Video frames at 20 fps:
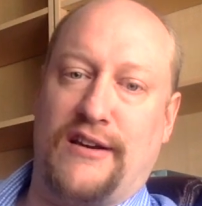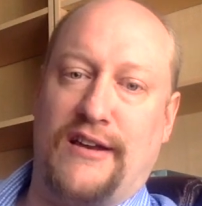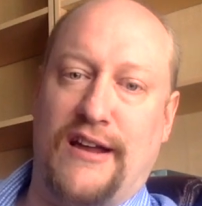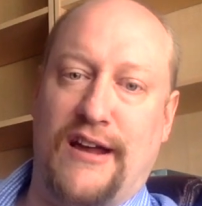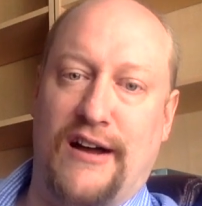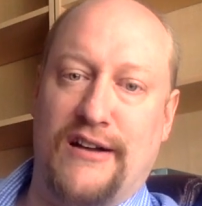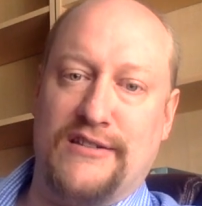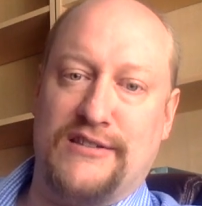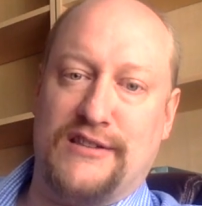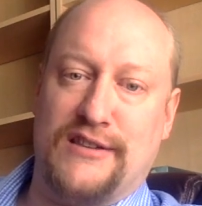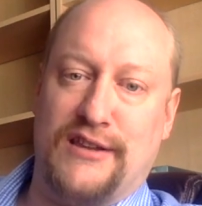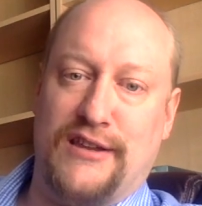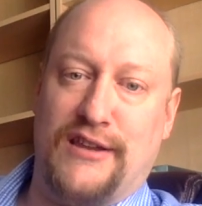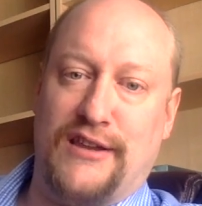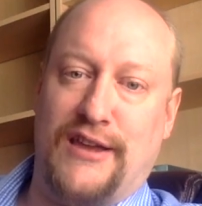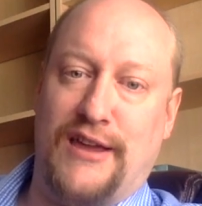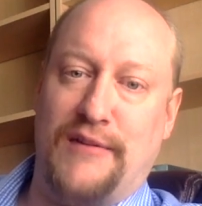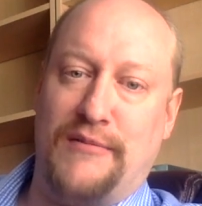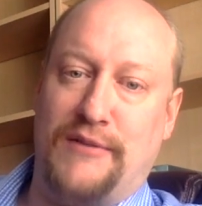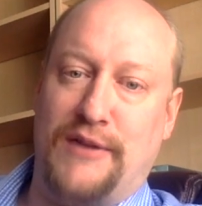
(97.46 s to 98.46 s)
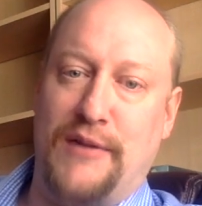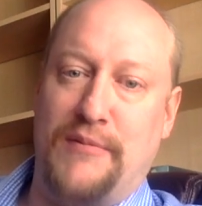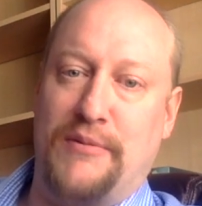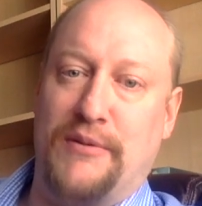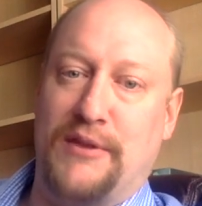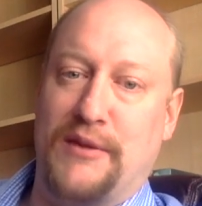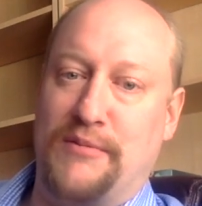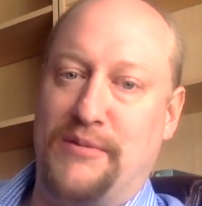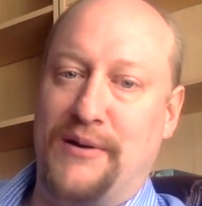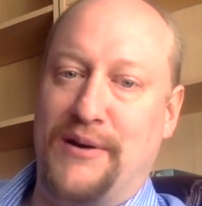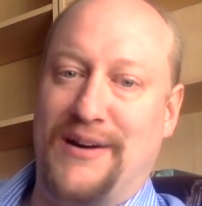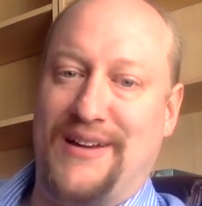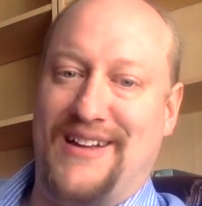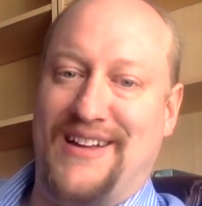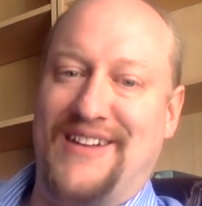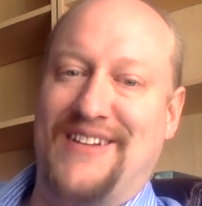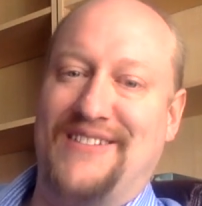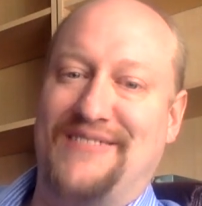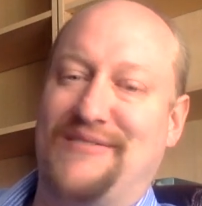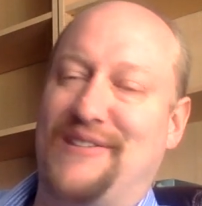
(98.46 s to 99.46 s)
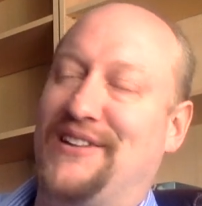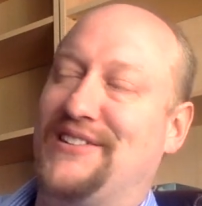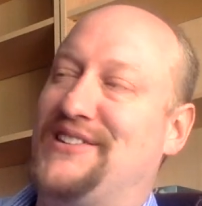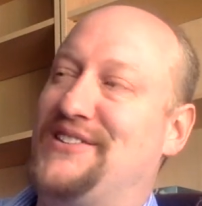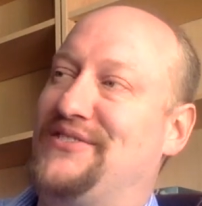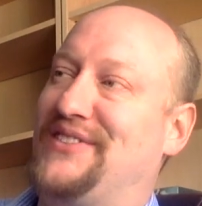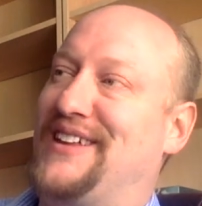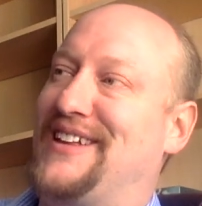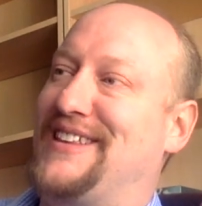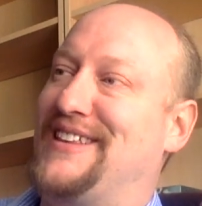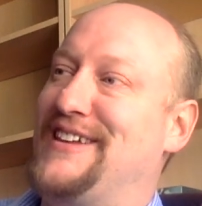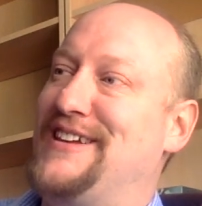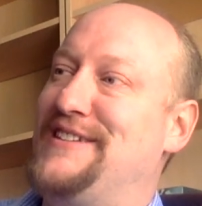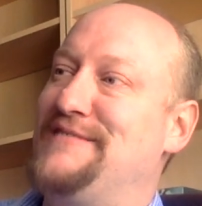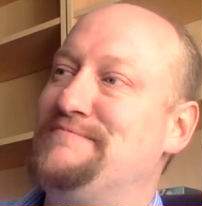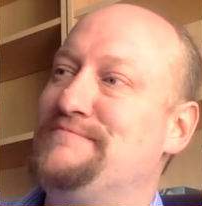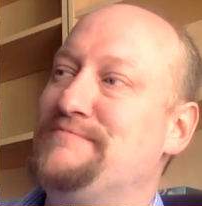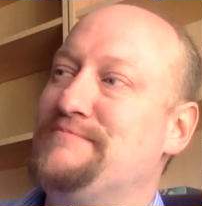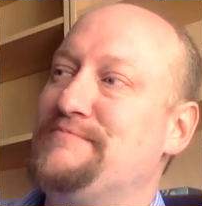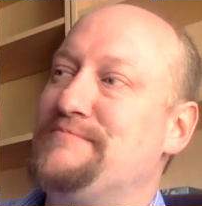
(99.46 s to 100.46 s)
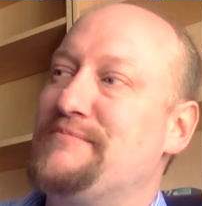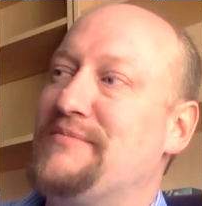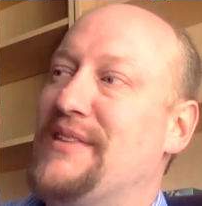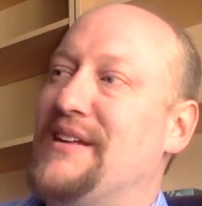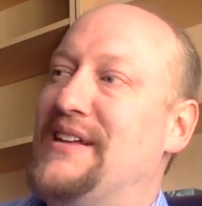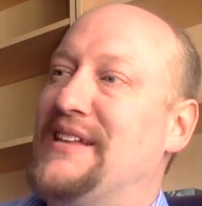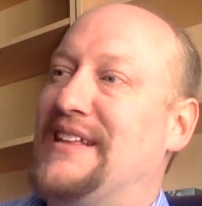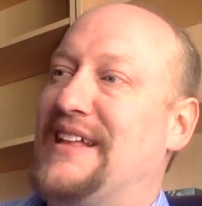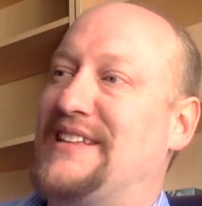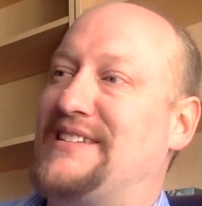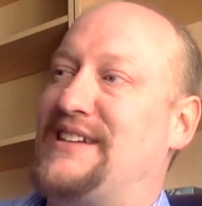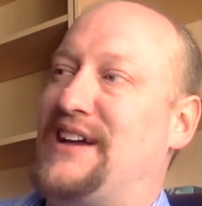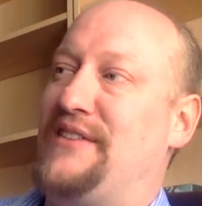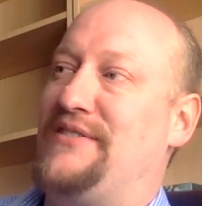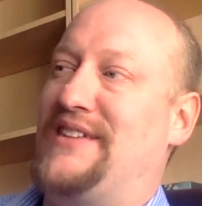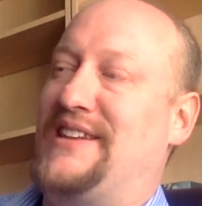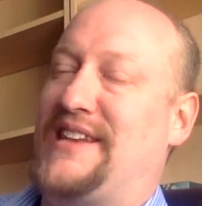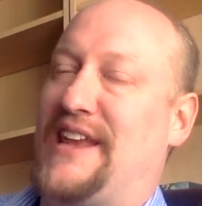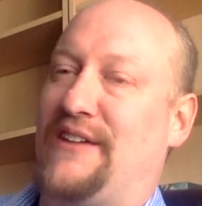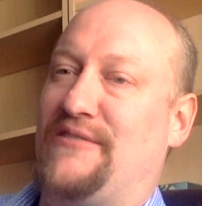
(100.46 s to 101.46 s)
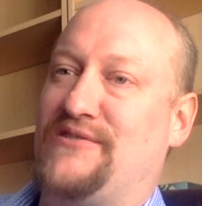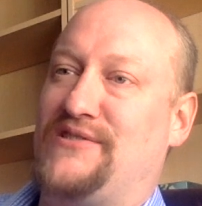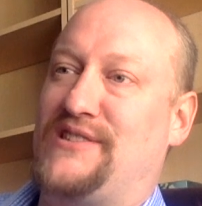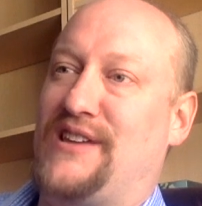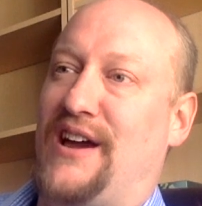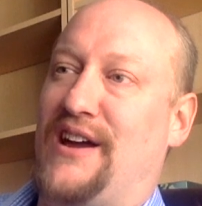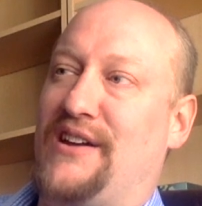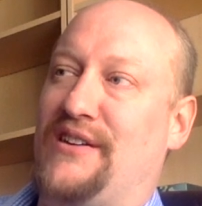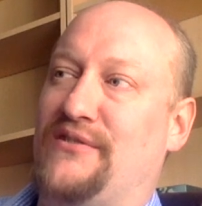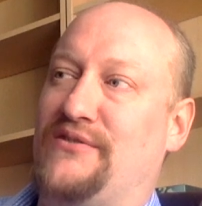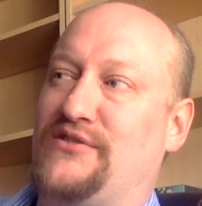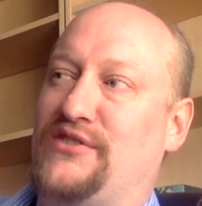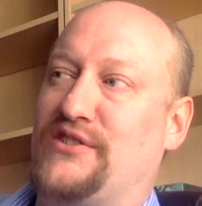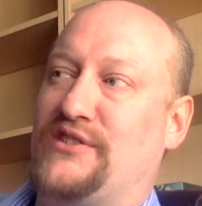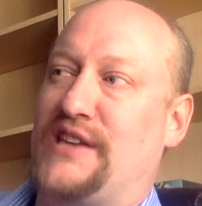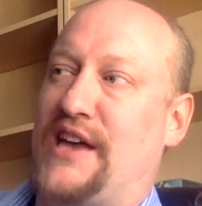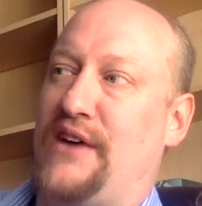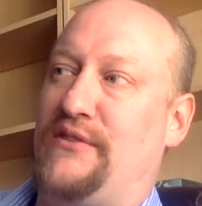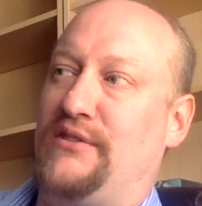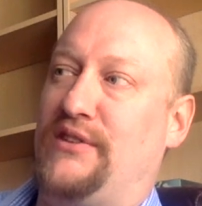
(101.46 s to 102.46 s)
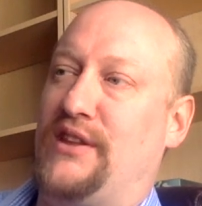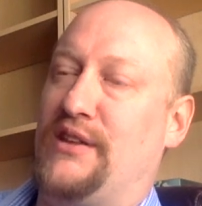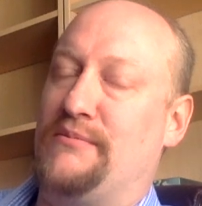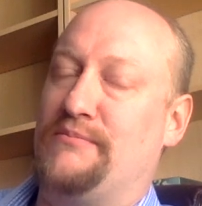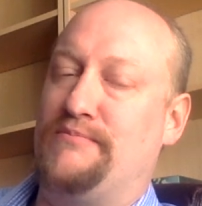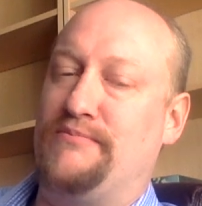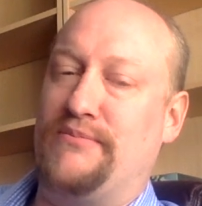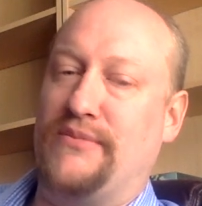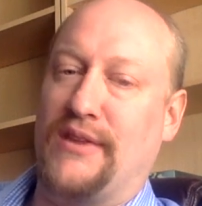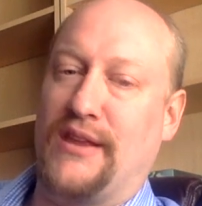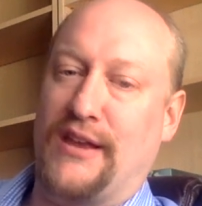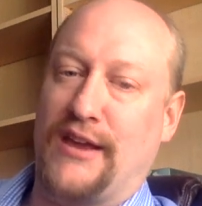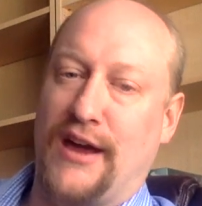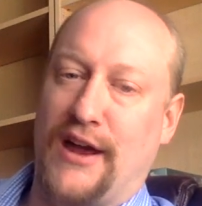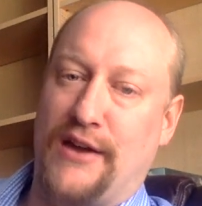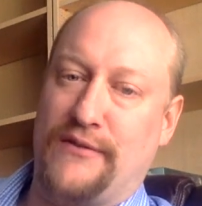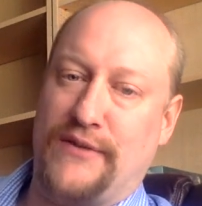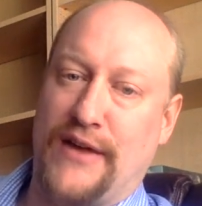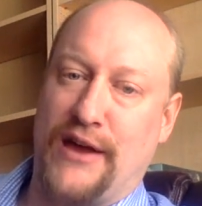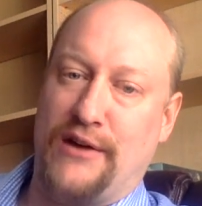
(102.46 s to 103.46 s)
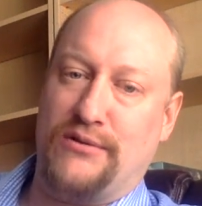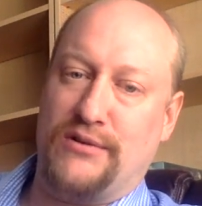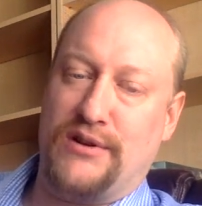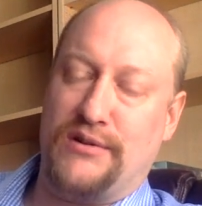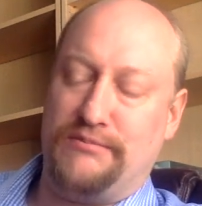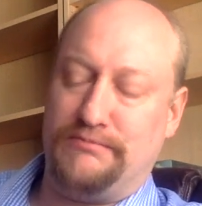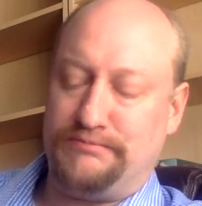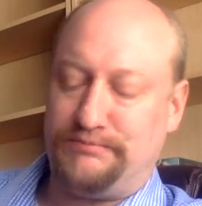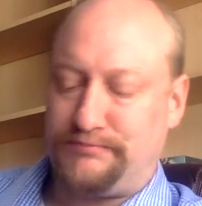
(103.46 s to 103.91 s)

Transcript: constantly keeping them relatively clean. That's kind of the downside of just having them kind of out.